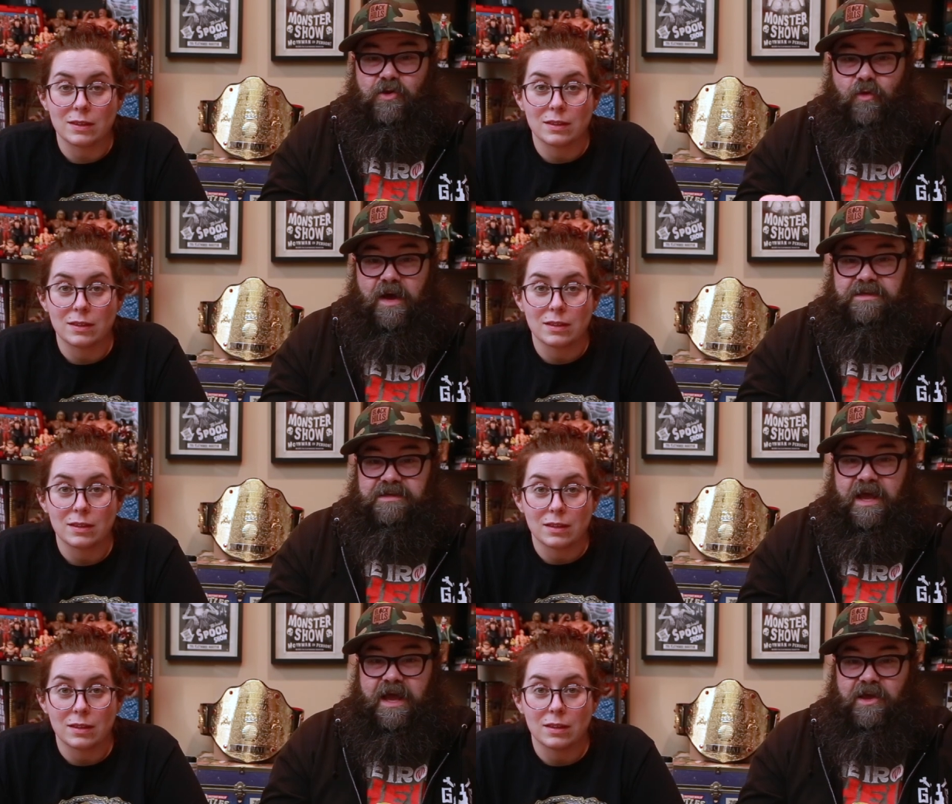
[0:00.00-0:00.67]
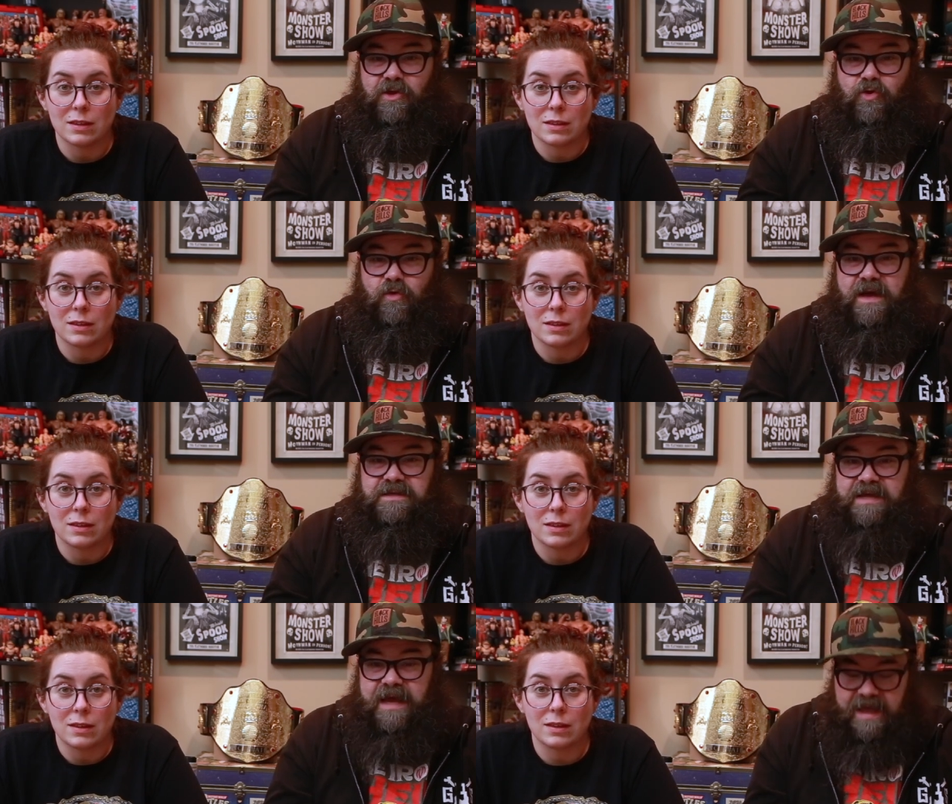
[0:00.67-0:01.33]
Speaker 1: USA,
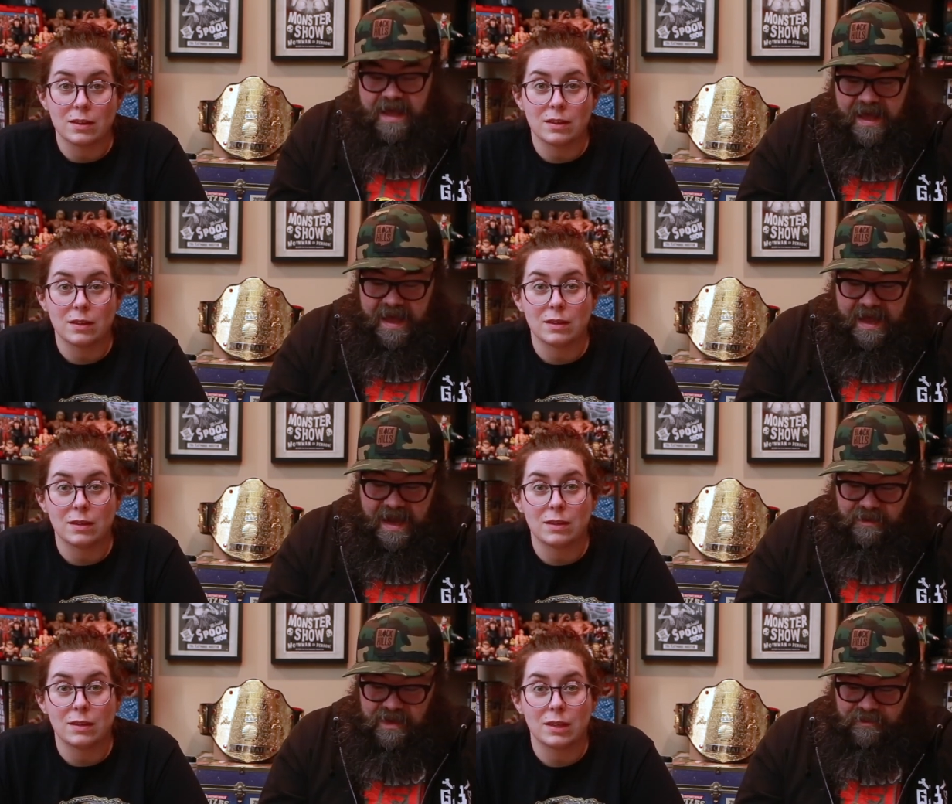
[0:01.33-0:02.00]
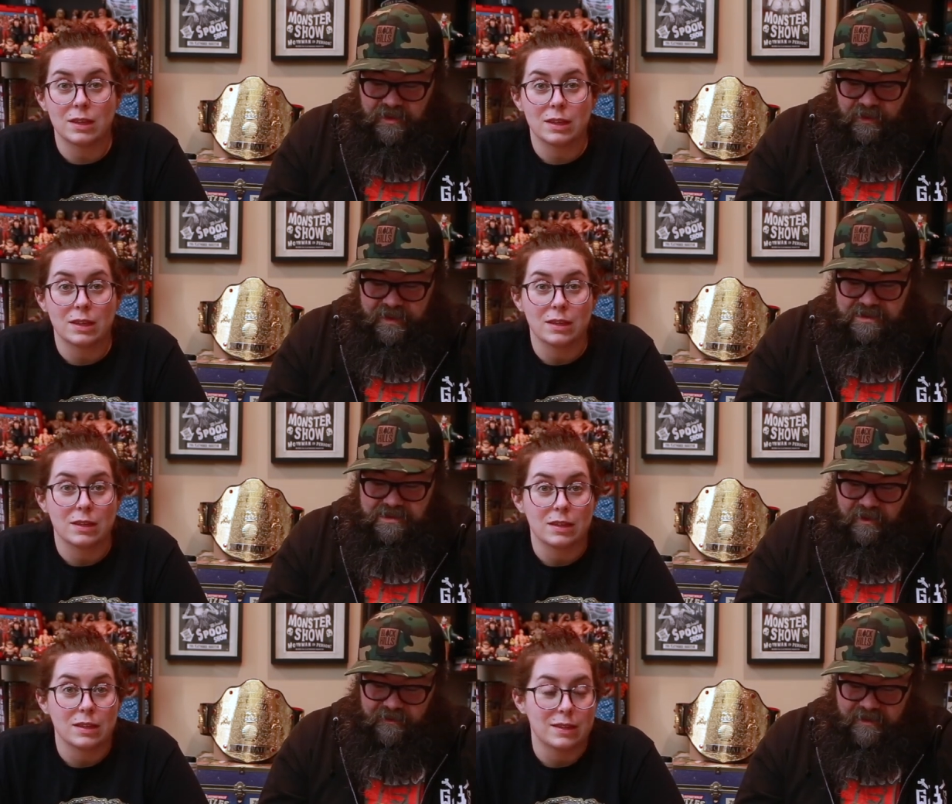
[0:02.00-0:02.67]
USA, and I'm, I'm totally
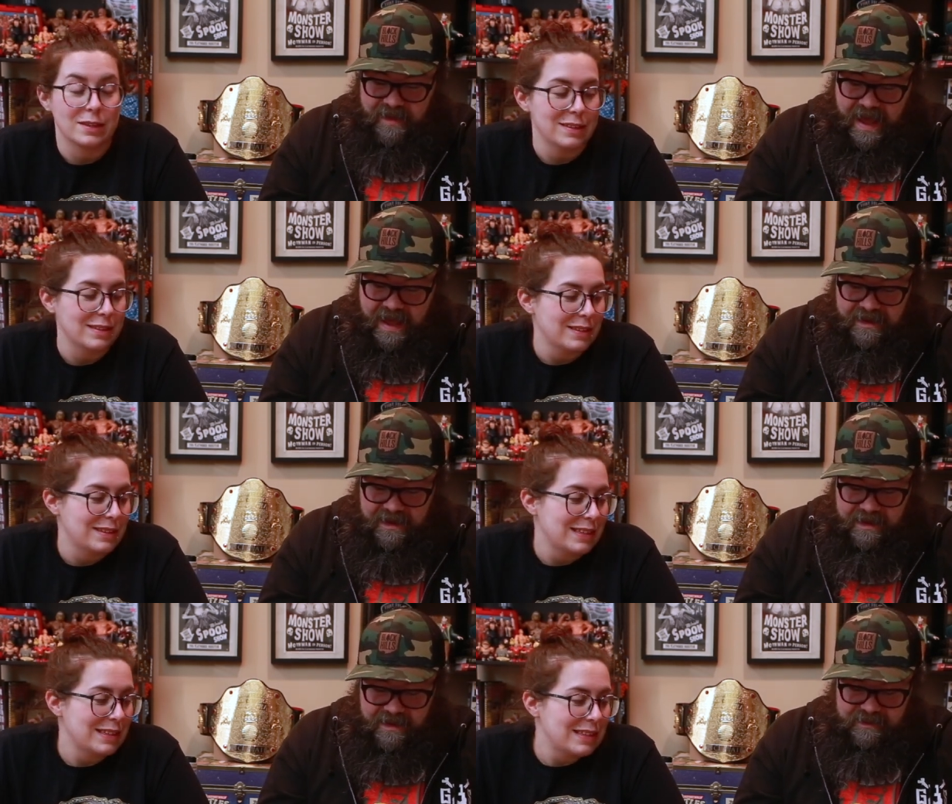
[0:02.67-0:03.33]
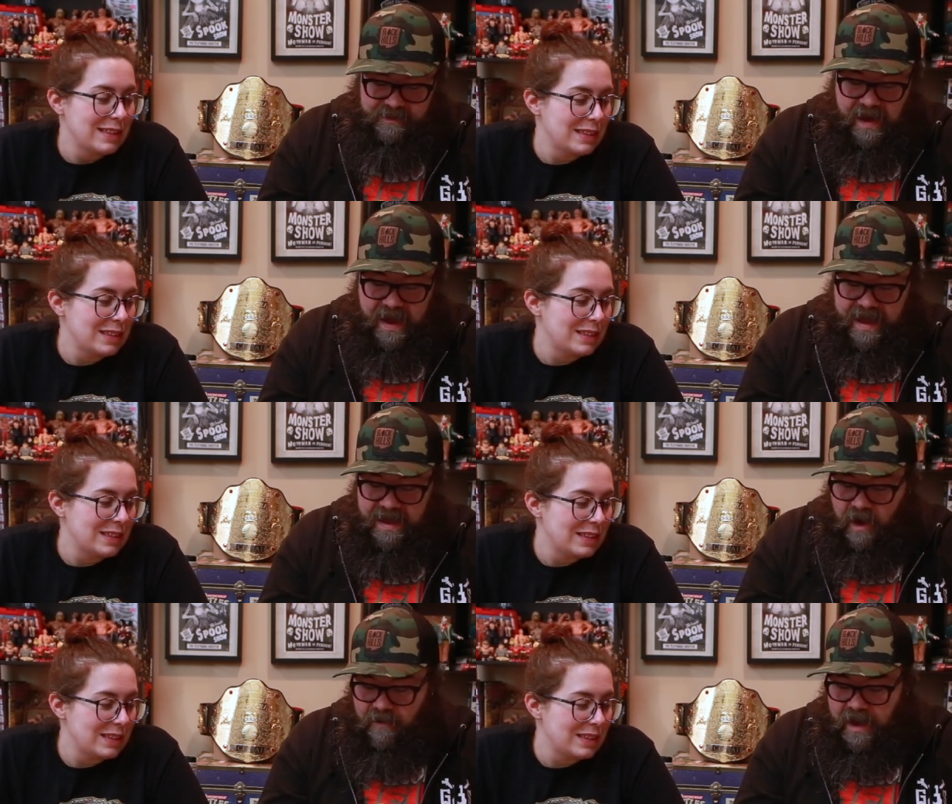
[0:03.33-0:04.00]
stoked for that. It's
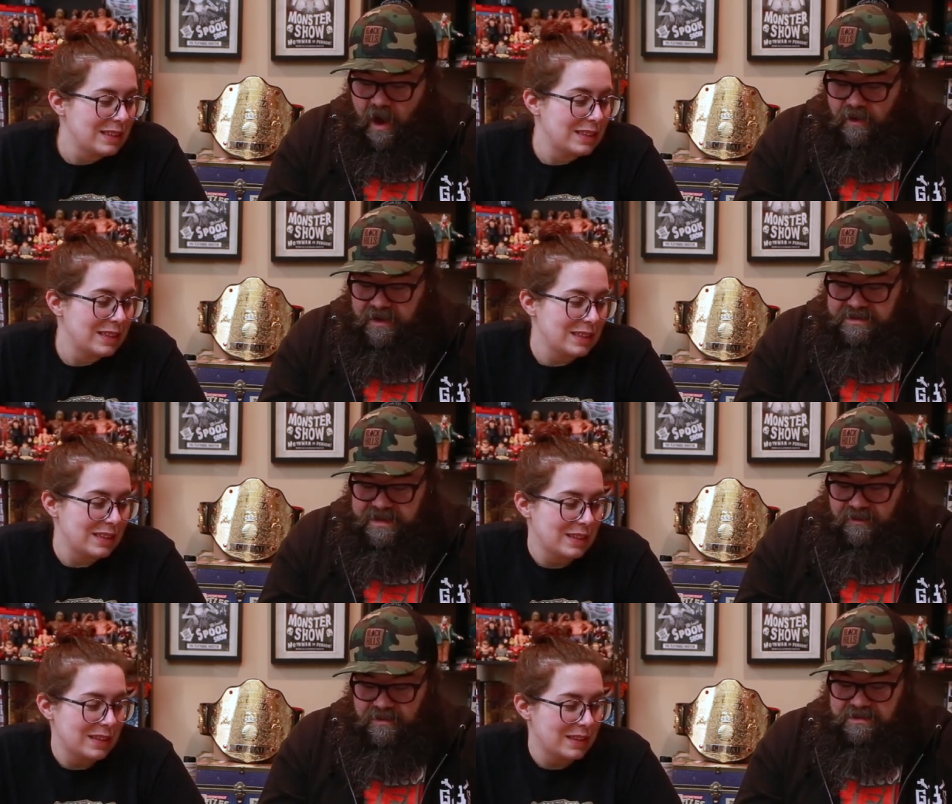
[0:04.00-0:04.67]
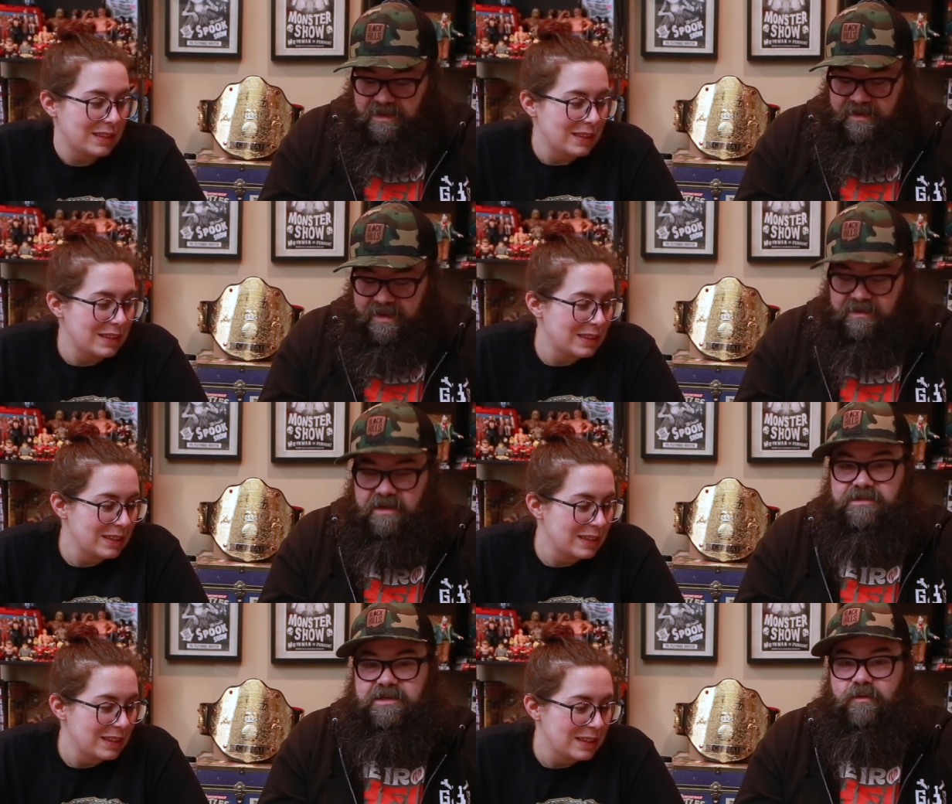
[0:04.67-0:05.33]
probably or they already said it was going to be a
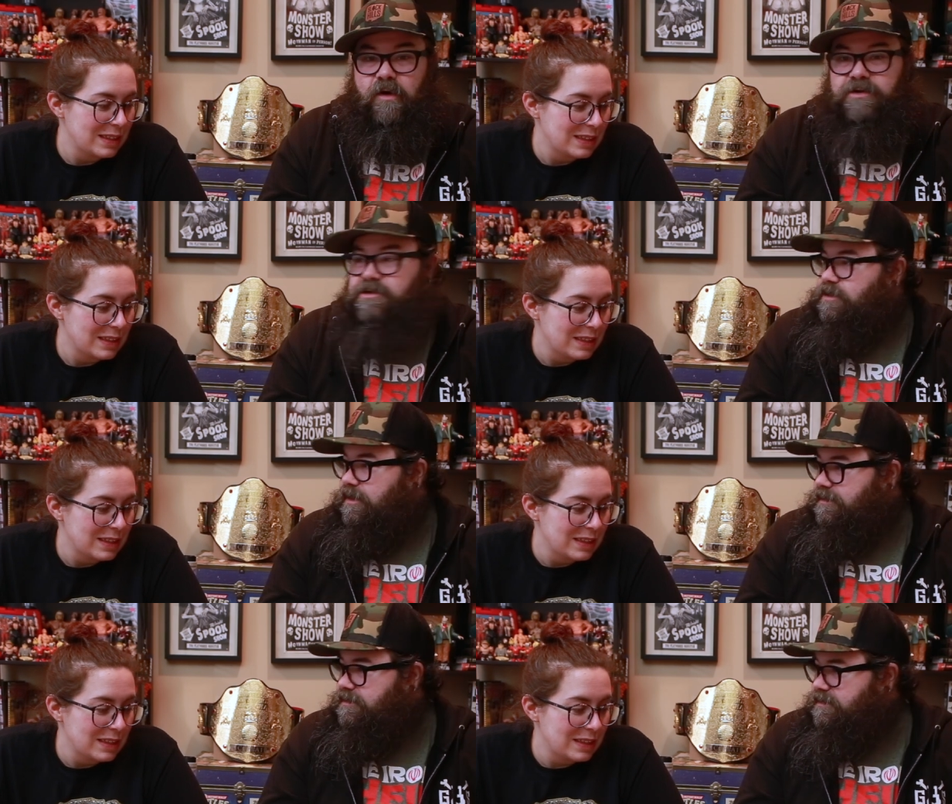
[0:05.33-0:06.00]
Dusty Rhodes shirt.